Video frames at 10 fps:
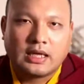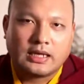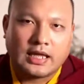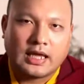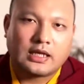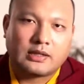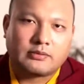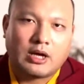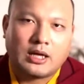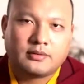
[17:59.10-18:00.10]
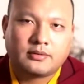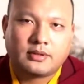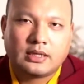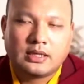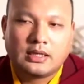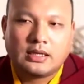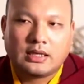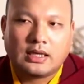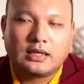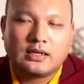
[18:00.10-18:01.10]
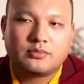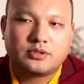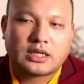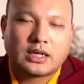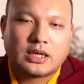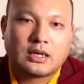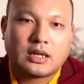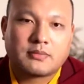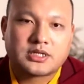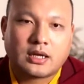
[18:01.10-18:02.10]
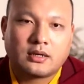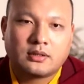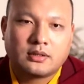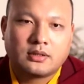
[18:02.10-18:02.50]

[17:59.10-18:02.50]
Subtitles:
a message came that the guru said to come.